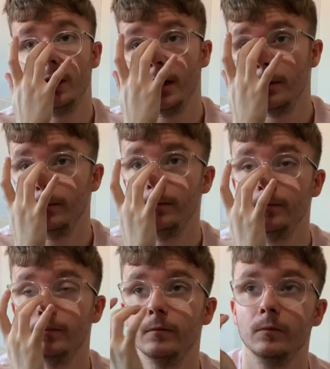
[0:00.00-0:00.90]
um,
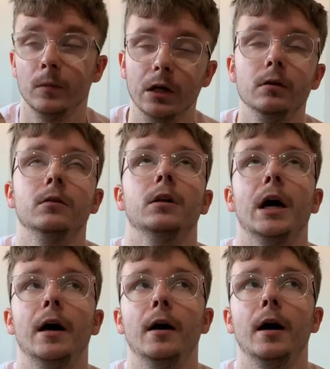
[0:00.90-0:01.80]
well,
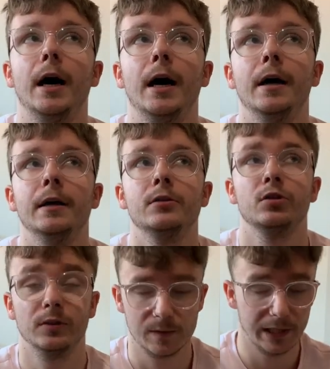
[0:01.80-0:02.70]
I should
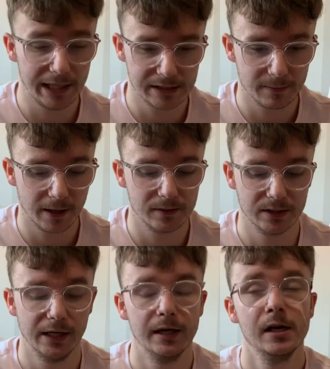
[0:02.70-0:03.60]
have spent £18 in
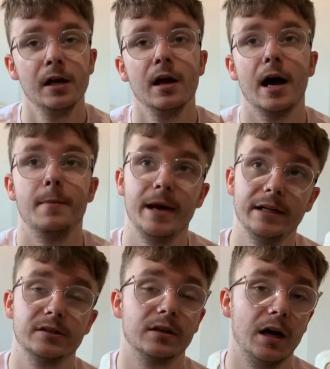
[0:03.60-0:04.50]
there. I
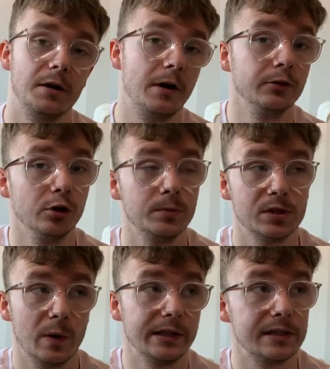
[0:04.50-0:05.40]
made the guy round up to
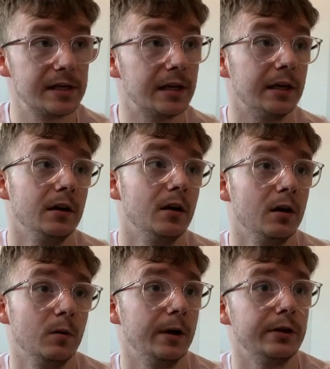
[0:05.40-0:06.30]
20
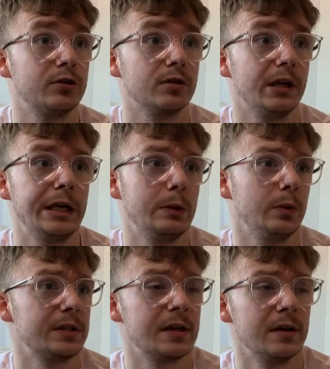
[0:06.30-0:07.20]
which he
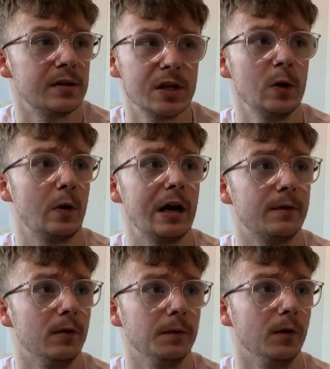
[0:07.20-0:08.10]
was so
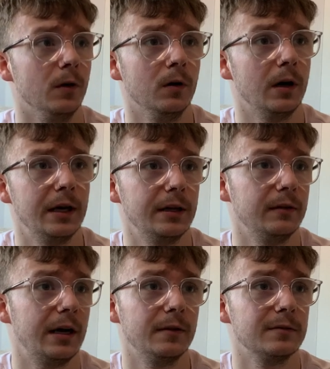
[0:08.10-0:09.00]
grateful for. And
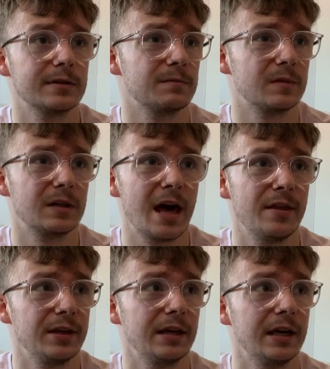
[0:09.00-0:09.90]
I was there
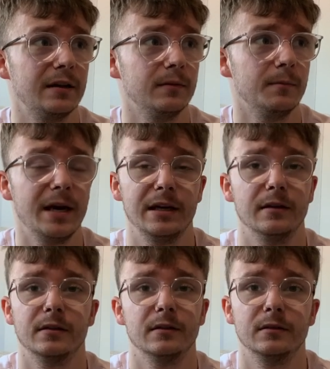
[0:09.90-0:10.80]
thinking, mate,